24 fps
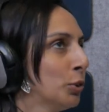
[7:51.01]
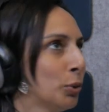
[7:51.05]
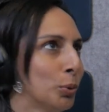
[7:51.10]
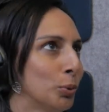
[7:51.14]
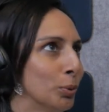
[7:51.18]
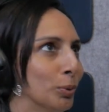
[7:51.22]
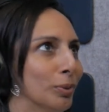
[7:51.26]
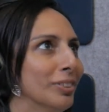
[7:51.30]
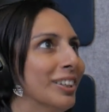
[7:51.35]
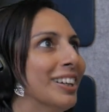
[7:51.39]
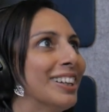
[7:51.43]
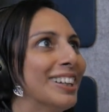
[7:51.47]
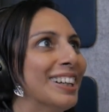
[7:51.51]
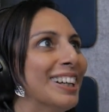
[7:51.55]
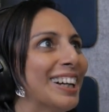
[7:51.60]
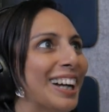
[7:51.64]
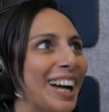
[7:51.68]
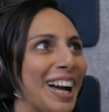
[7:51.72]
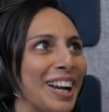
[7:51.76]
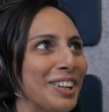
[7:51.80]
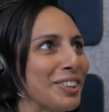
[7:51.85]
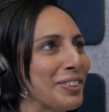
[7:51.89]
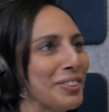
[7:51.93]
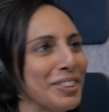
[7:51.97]
No,
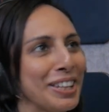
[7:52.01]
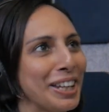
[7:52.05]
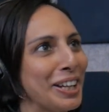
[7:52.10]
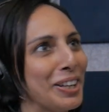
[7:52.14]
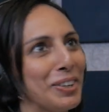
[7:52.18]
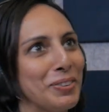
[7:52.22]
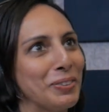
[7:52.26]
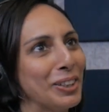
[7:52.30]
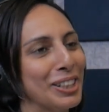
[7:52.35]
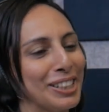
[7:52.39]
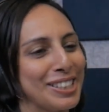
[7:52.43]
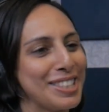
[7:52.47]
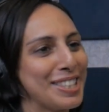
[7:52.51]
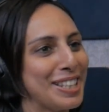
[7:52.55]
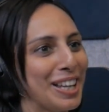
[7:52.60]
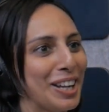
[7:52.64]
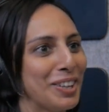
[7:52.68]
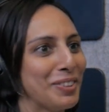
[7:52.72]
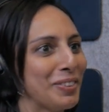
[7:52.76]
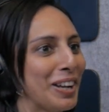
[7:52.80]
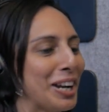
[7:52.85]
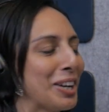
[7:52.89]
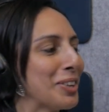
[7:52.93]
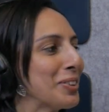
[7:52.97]
I don't think it works
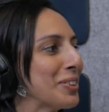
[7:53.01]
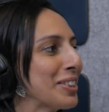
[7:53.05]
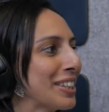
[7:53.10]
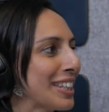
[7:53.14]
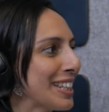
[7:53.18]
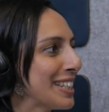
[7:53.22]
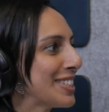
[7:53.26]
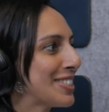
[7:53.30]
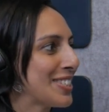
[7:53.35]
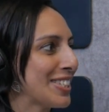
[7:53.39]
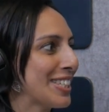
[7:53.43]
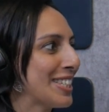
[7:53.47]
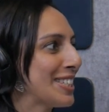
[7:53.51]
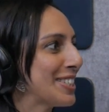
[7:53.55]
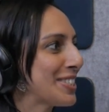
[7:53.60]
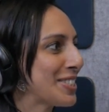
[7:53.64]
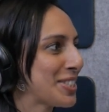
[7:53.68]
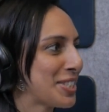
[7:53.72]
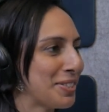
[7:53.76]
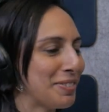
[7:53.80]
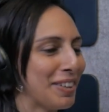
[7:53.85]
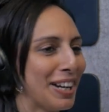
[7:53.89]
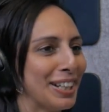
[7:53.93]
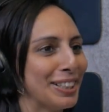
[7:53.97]
that way. I don't think
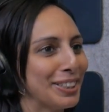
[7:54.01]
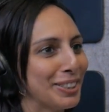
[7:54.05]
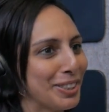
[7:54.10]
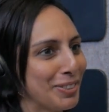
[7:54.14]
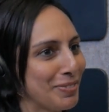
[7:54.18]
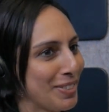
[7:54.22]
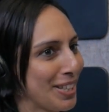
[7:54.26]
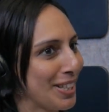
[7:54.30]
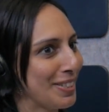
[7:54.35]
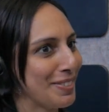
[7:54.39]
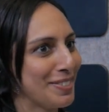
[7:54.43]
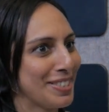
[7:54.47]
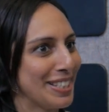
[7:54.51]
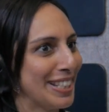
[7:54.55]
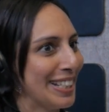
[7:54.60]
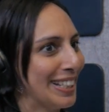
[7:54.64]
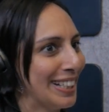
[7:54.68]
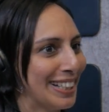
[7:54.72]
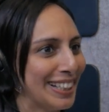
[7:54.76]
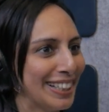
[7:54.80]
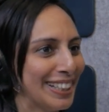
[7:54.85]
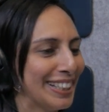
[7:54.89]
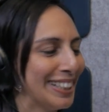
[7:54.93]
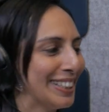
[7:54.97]
genes divide themselves
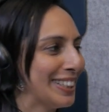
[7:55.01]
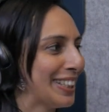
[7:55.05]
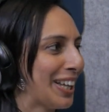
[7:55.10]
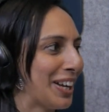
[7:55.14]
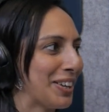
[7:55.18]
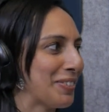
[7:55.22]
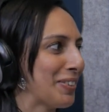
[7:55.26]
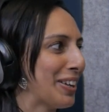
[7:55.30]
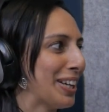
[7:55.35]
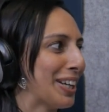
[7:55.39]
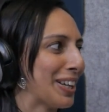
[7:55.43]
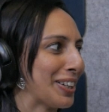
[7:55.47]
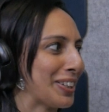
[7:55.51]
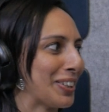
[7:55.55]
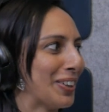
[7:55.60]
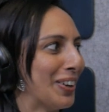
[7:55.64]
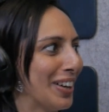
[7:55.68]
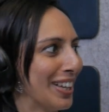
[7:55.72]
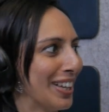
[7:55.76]
neatly in that way